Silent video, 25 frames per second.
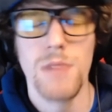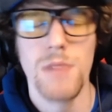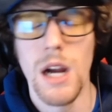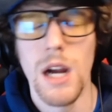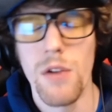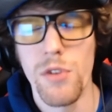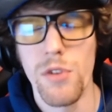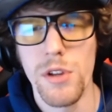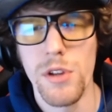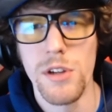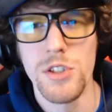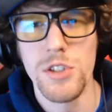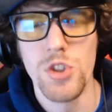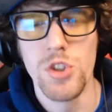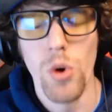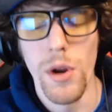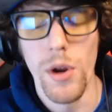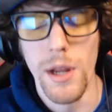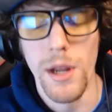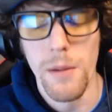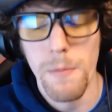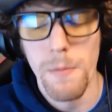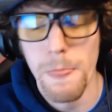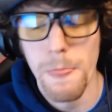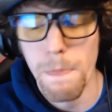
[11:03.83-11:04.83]
I really
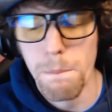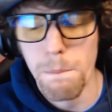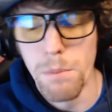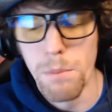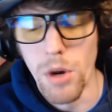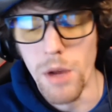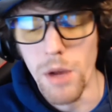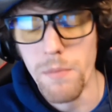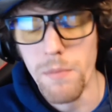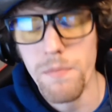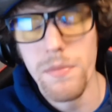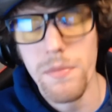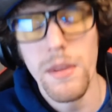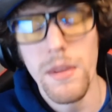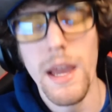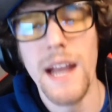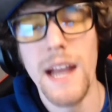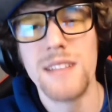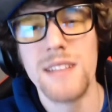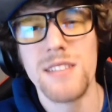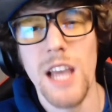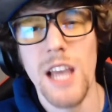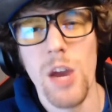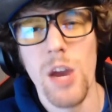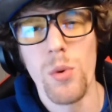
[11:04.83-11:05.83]
enjoyed it. But
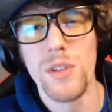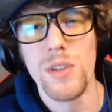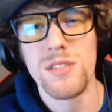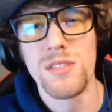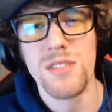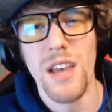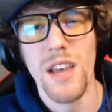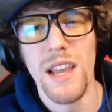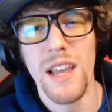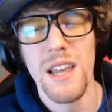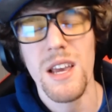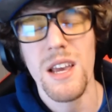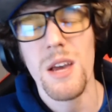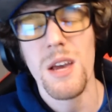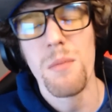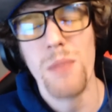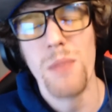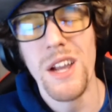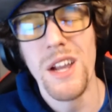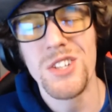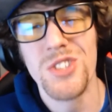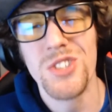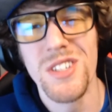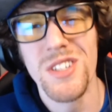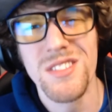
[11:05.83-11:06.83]
as I always say,
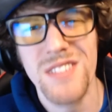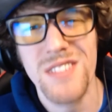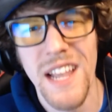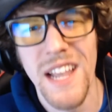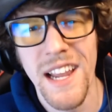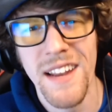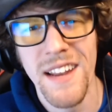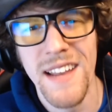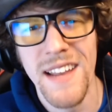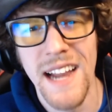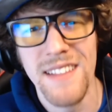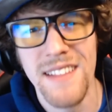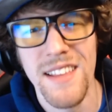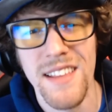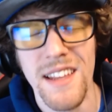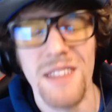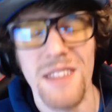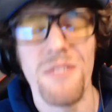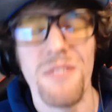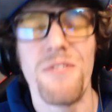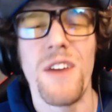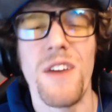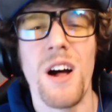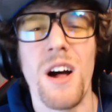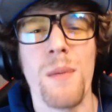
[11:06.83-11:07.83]
make sure you stay connected
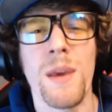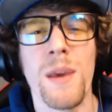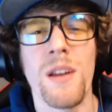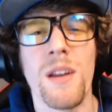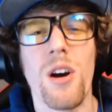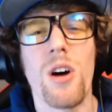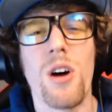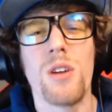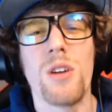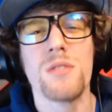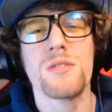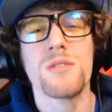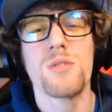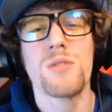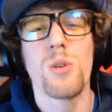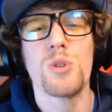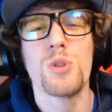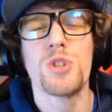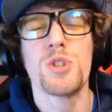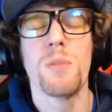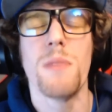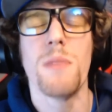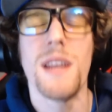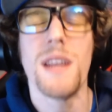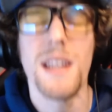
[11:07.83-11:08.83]
and follow me on all
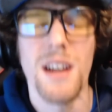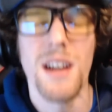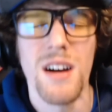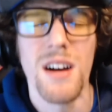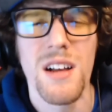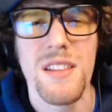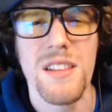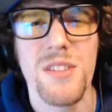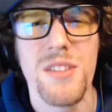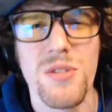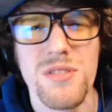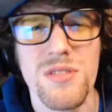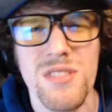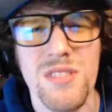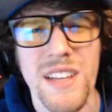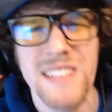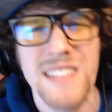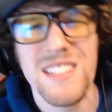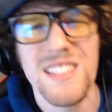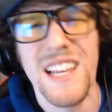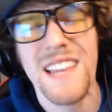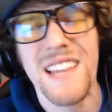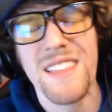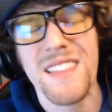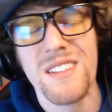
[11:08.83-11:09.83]
social media. There's
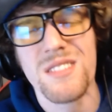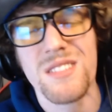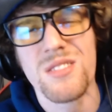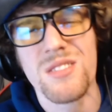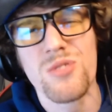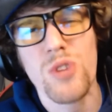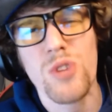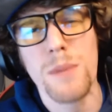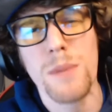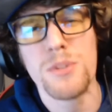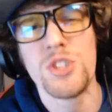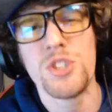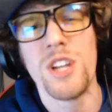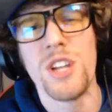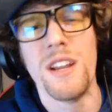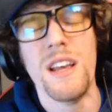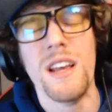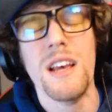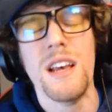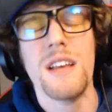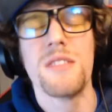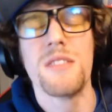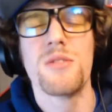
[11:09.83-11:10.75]
links in the description.